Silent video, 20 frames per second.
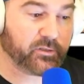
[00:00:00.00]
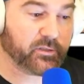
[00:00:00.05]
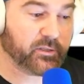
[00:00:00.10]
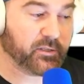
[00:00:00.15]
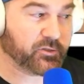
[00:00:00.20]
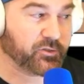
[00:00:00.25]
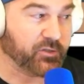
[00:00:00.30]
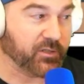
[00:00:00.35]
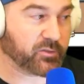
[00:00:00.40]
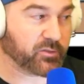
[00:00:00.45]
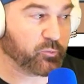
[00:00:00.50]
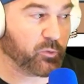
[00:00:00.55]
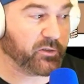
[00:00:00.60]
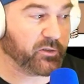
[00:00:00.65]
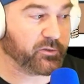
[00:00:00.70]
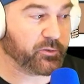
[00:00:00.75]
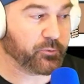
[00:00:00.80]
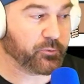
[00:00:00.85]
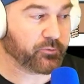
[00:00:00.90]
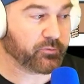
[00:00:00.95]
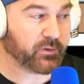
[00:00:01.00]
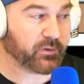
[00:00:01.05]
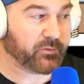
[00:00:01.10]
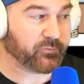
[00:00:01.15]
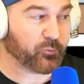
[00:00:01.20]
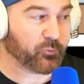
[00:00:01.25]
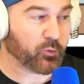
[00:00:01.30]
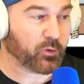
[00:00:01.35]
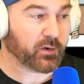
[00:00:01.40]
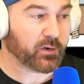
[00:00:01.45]
It's just 1, 2, 3,
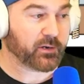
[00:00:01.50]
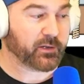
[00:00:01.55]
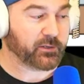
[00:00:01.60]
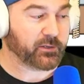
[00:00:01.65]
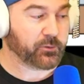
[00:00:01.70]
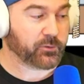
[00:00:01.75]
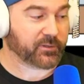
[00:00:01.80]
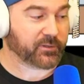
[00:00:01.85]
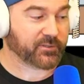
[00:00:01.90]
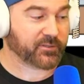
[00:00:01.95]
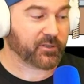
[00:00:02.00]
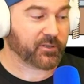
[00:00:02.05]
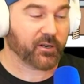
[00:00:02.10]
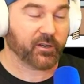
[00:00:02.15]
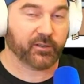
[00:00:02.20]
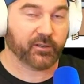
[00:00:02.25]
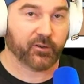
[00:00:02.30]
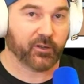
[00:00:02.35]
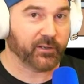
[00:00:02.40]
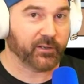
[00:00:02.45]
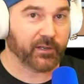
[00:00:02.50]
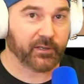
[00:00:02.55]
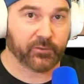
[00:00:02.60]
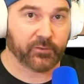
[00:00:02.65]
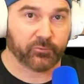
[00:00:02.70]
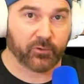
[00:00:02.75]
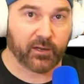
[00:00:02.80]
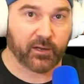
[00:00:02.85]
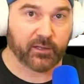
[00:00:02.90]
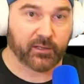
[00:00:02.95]
4, and you can start it on any
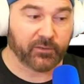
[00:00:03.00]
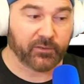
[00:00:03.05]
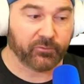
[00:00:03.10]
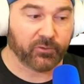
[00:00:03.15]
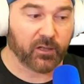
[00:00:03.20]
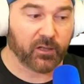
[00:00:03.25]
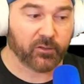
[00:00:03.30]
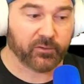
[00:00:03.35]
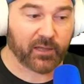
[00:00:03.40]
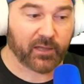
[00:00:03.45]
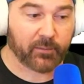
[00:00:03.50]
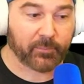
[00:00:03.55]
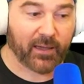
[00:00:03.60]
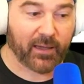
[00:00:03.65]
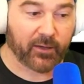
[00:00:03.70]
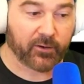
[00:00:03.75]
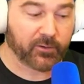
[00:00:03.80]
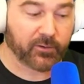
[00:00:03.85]
fret and follow that pattern.